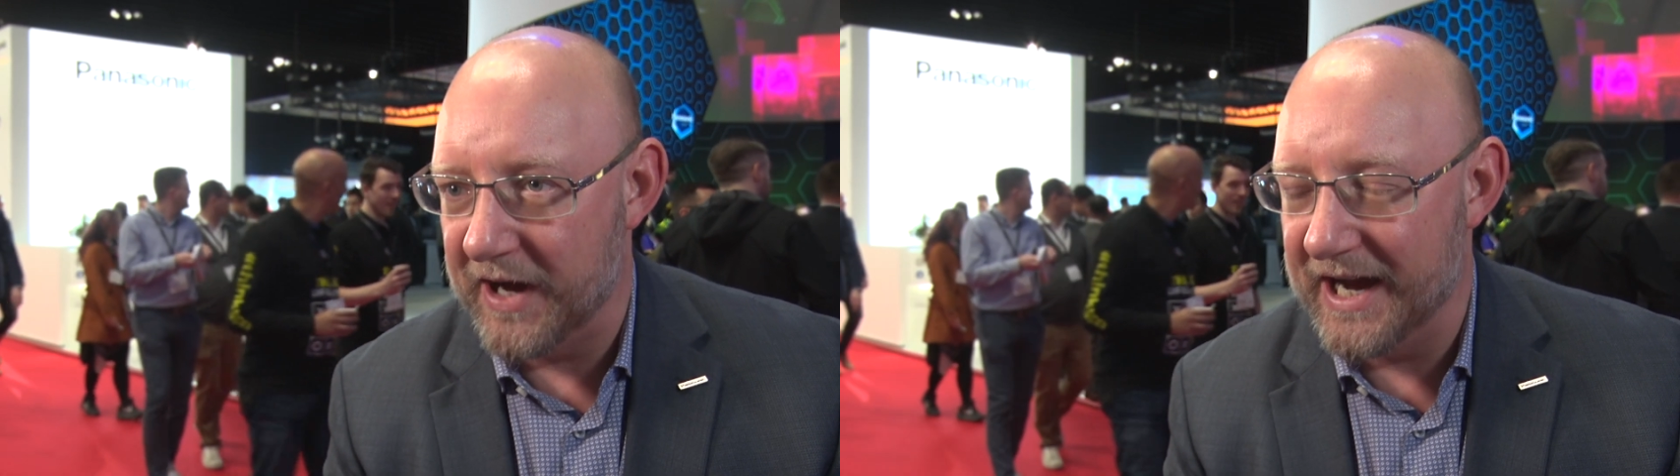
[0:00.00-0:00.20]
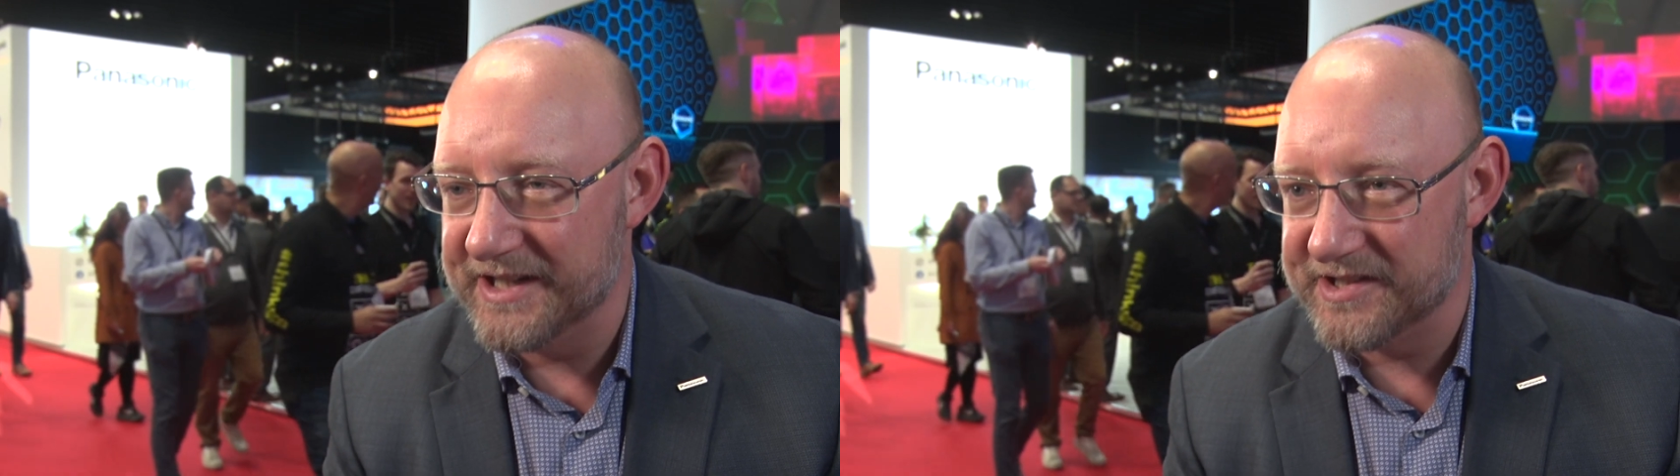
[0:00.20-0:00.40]

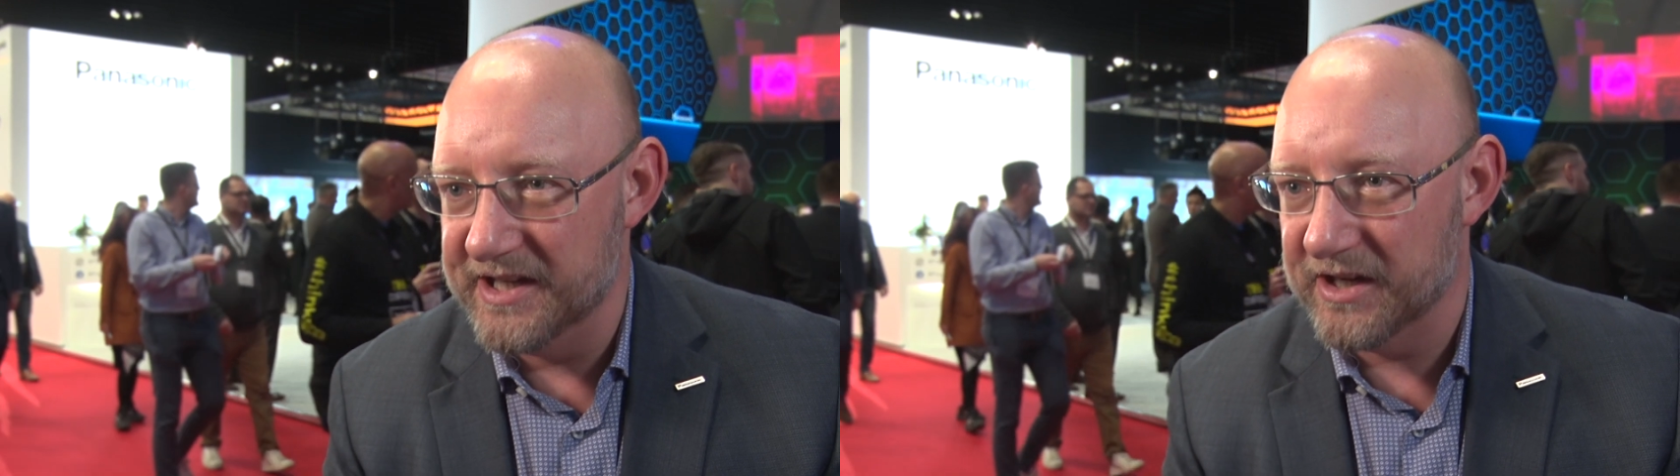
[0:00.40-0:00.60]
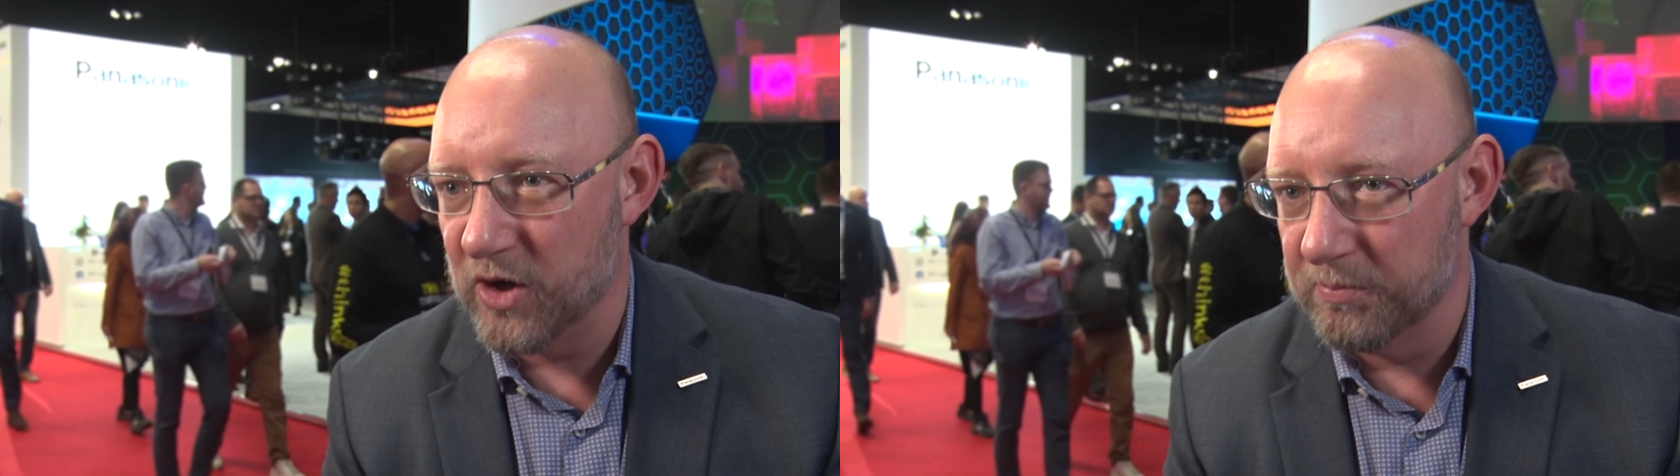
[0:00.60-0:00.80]

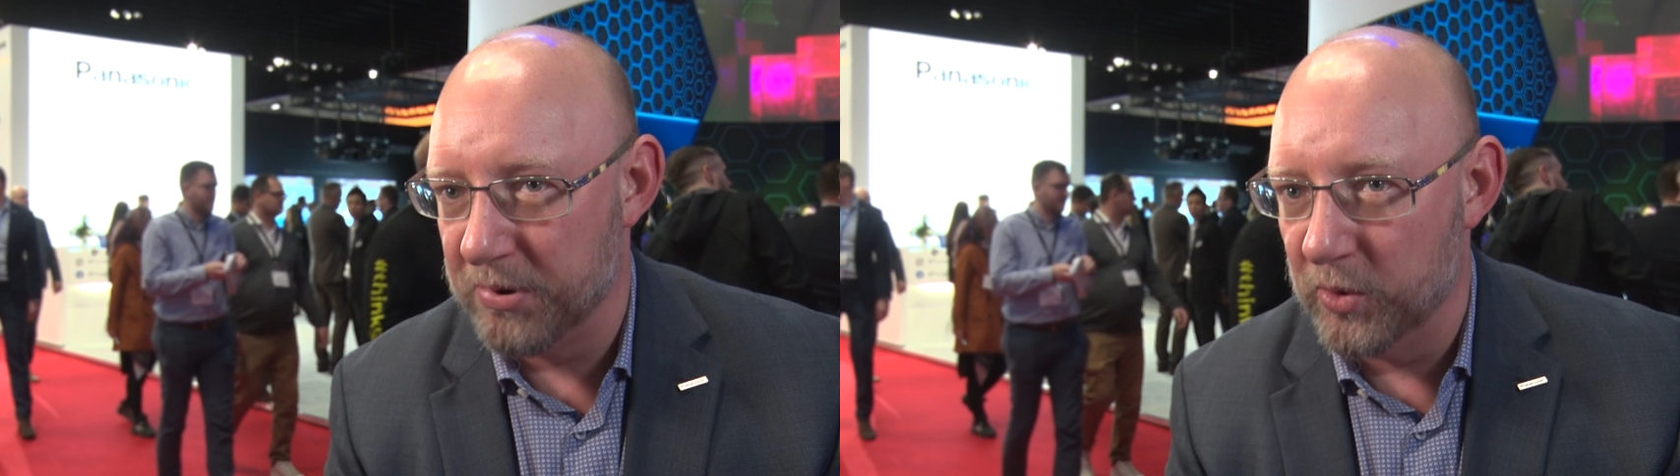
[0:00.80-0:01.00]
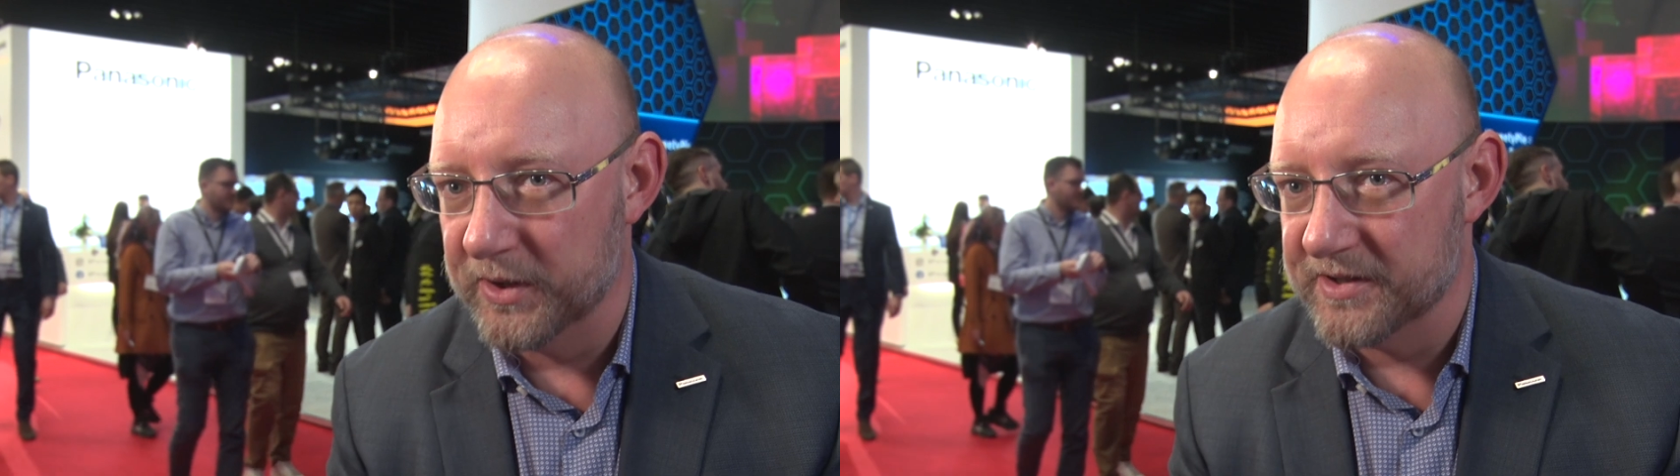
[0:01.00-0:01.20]
IT
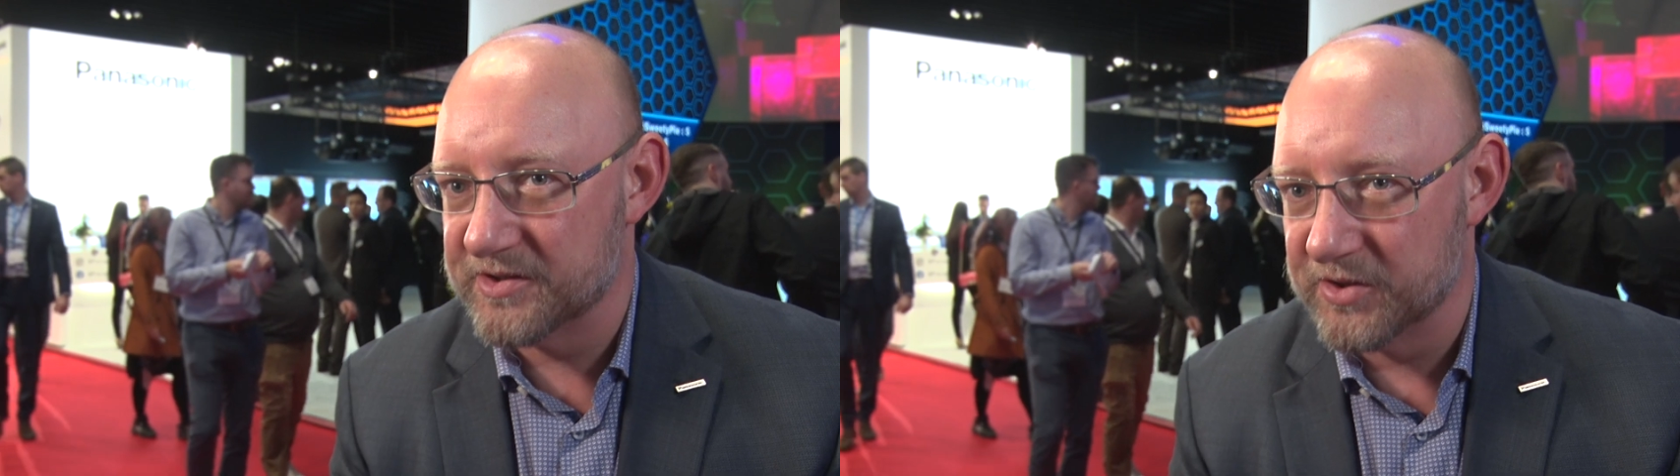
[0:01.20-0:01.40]
components.